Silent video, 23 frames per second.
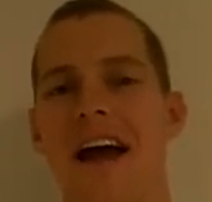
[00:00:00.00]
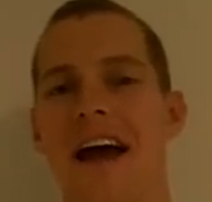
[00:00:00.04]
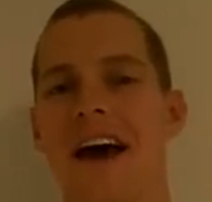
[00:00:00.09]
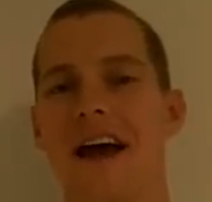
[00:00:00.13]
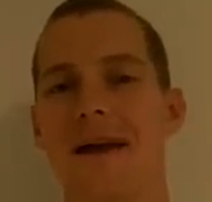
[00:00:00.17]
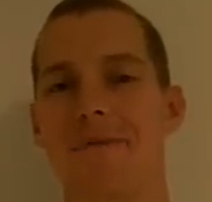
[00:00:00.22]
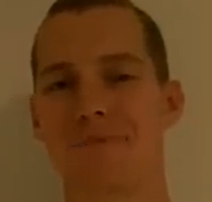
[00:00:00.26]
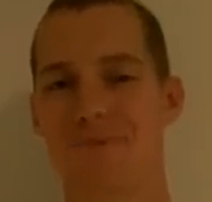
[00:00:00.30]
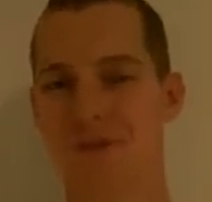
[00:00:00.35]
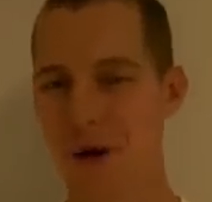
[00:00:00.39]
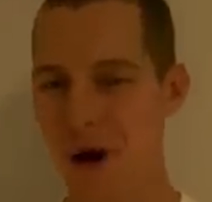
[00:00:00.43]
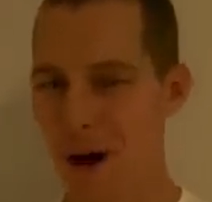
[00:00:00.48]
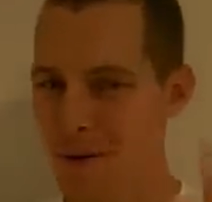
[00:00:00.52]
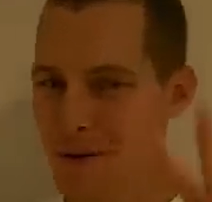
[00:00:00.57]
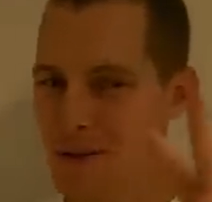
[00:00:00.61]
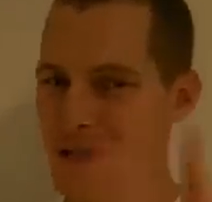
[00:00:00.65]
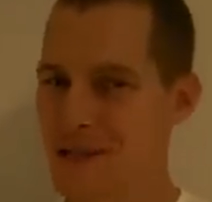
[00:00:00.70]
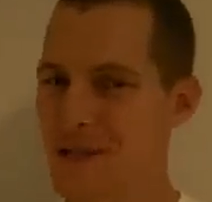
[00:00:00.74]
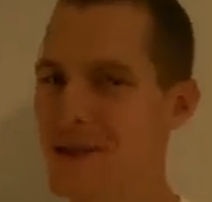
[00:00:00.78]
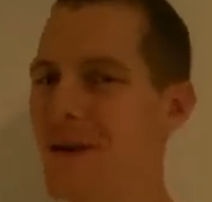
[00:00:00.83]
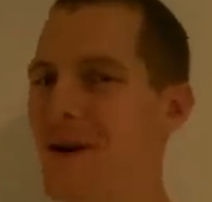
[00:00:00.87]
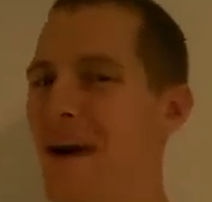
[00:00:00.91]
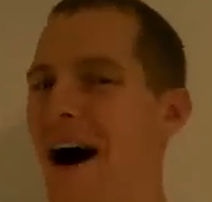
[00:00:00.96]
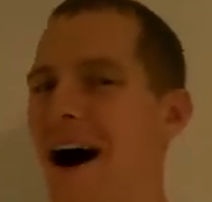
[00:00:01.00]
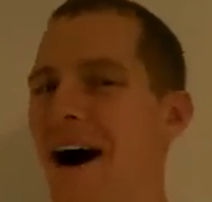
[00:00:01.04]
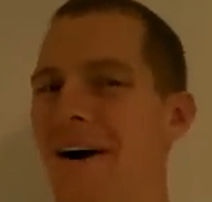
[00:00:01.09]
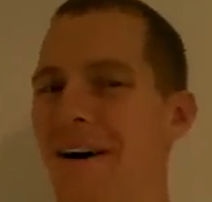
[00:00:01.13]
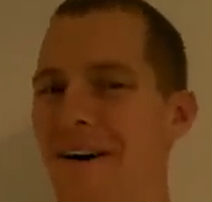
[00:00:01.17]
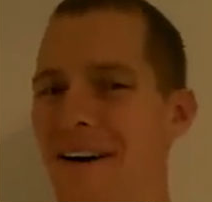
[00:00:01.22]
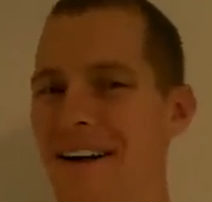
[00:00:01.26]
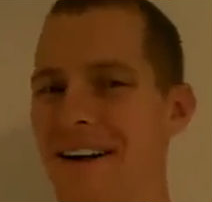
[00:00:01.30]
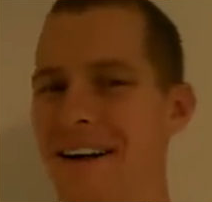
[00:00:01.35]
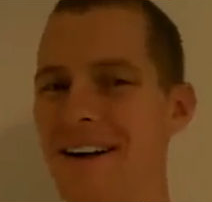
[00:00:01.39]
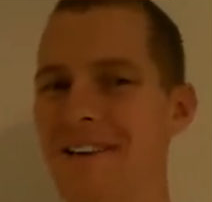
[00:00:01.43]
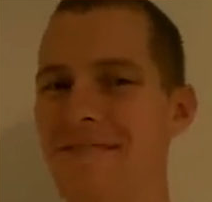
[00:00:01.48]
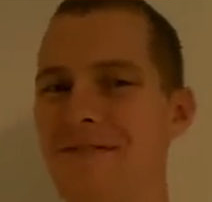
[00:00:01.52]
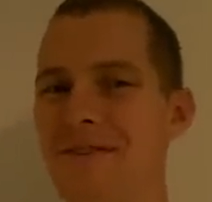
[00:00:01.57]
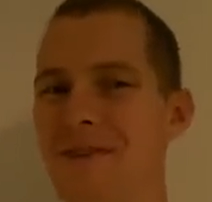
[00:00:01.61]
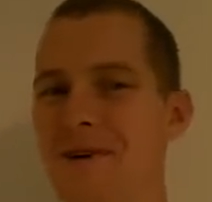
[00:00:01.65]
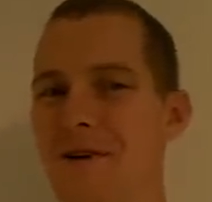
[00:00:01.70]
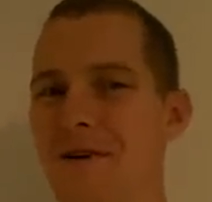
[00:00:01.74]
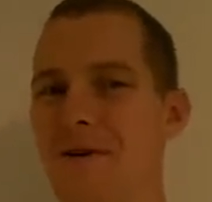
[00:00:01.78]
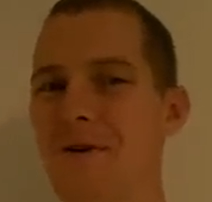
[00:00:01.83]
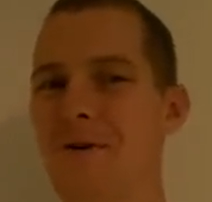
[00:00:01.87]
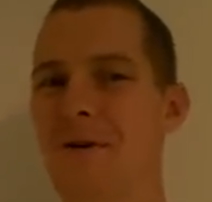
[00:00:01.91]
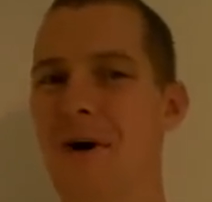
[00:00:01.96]
and I promise you I'll give
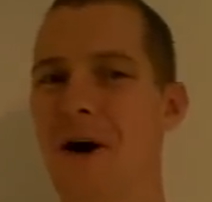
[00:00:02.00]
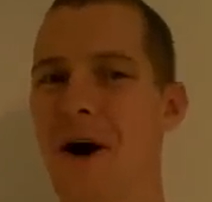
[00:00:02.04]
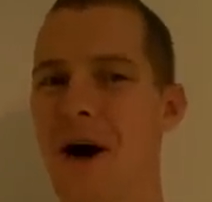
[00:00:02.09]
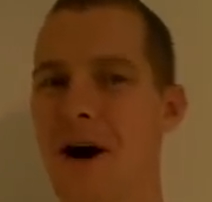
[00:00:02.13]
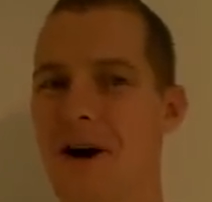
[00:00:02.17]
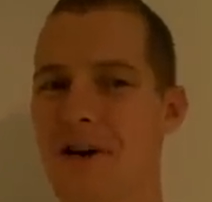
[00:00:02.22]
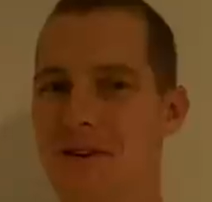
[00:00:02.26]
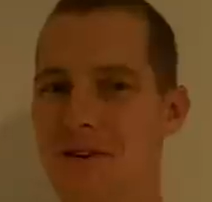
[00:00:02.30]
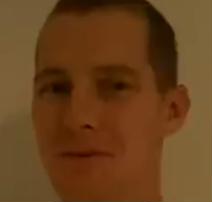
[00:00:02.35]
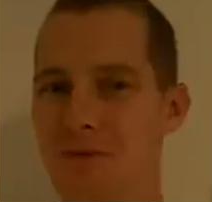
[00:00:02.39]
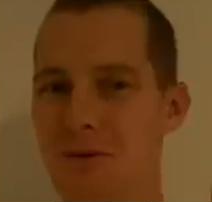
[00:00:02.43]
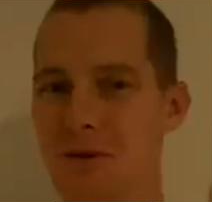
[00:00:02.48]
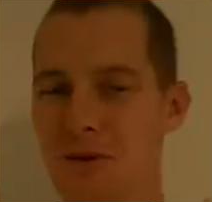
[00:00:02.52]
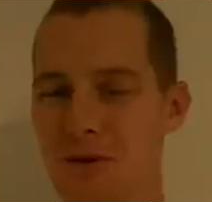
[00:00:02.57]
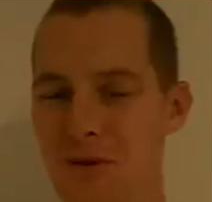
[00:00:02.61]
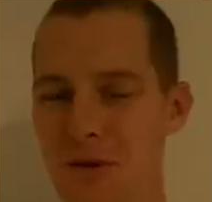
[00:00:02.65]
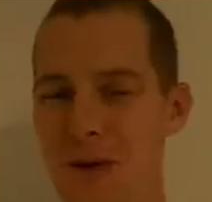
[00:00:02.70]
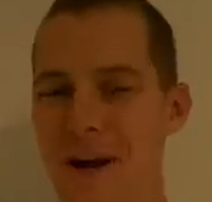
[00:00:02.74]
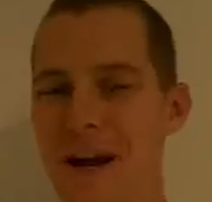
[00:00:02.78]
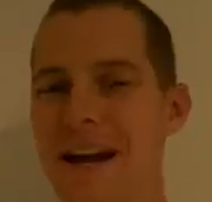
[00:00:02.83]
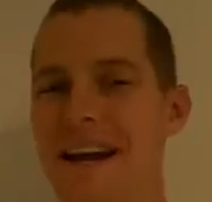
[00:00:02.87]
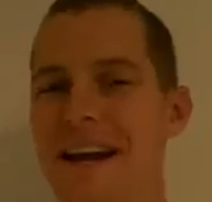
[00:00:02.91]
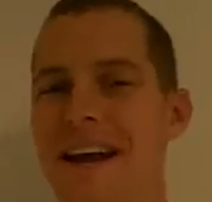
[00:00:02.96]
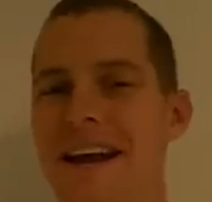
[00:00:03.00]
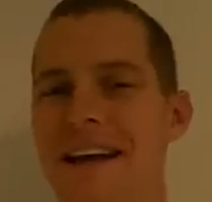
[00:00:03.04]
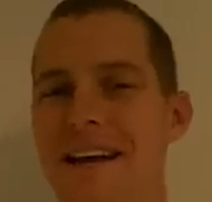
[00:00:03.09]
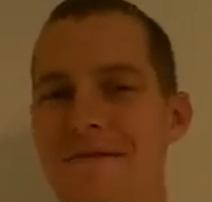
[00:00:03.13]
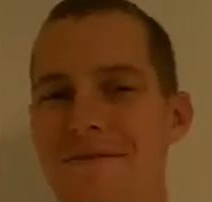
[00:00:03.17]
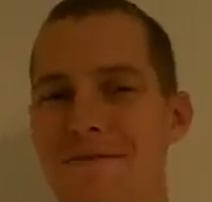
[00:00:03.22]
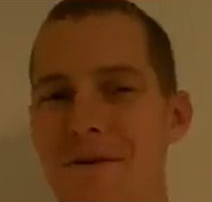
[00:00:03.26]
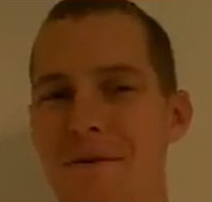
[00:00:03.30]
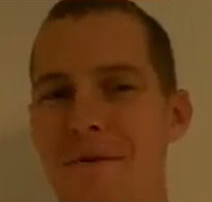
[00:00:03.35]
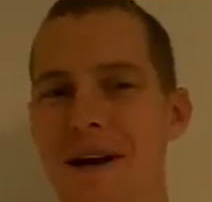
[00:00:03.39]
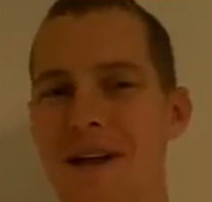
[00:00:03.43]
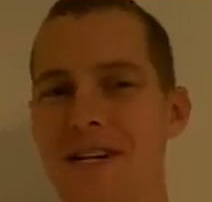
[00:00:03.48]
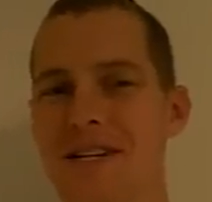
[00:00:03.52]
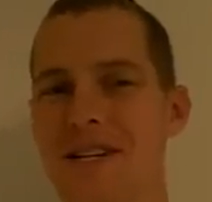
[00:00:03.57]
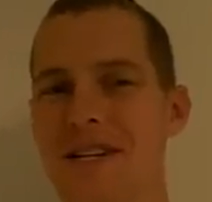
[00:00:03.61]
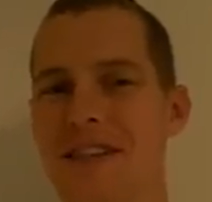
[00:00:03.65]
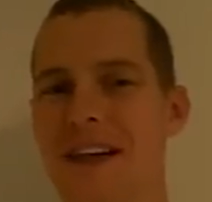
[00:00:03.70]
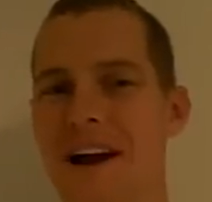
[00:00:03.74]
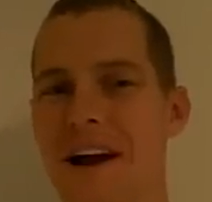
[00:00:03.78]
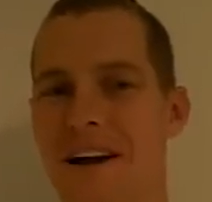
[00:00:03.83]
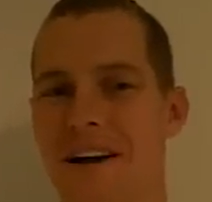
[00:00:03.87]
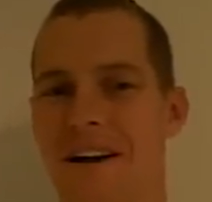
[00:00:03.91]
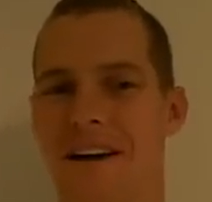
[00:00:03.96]
you some great information
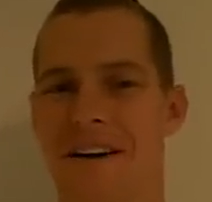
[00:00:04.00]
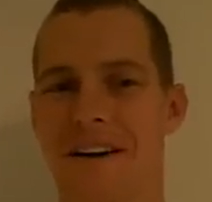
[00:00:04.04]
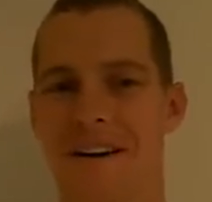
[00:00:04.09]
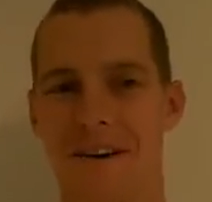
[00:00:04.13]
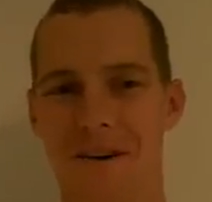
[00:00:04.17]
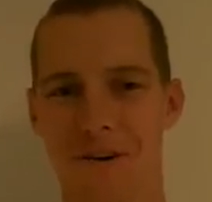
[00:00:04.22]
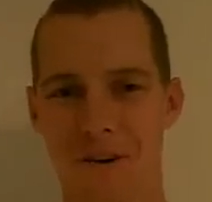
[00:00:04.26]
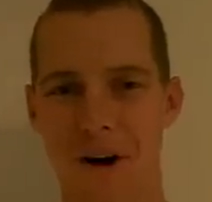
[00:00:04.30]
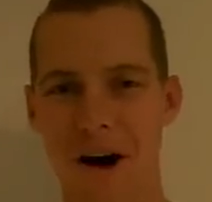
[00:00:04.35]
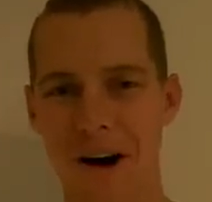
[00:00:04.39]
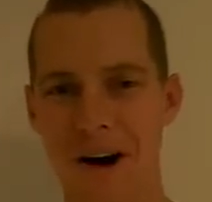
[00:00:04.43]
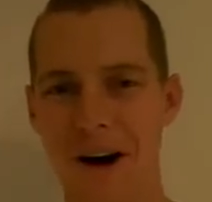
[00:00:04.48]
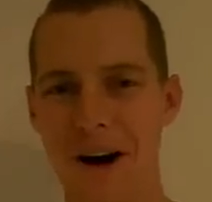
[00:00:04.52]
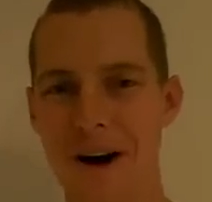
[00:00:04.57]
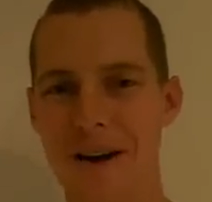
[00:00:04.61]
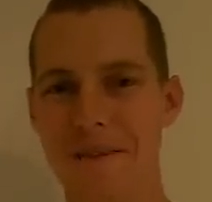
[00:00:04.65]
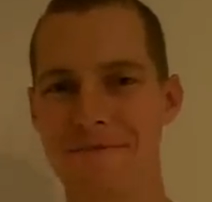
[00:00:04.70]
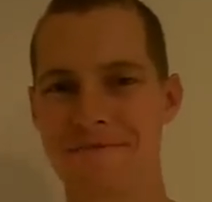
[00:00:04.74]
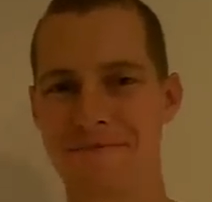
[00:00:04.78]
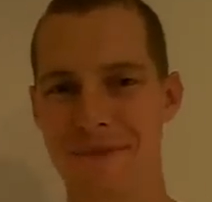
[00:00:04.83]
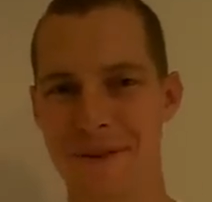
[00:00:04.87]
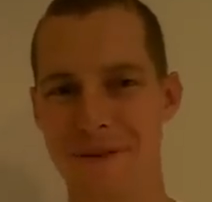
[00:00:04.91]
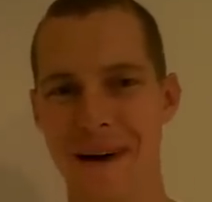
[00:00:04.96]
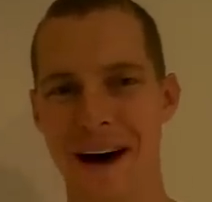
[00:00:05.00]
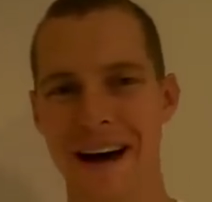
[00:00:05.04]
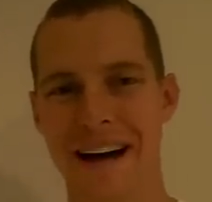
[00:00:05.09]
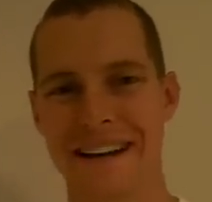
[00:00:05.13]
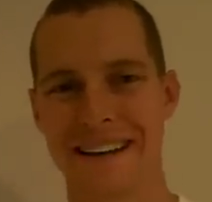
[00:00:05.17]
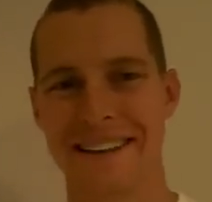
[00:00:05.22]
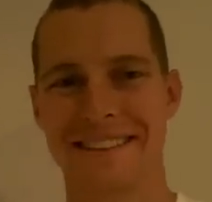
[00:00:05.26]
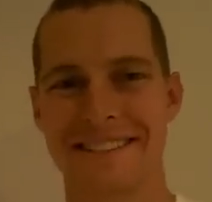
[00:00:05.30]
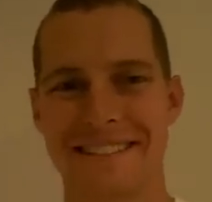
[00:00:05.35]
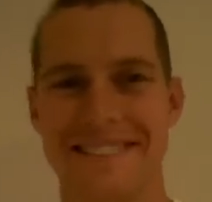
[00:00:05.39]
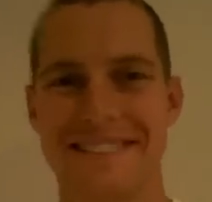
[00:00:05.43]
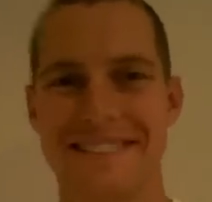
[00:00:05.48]
there. Rock on. Bye-bye.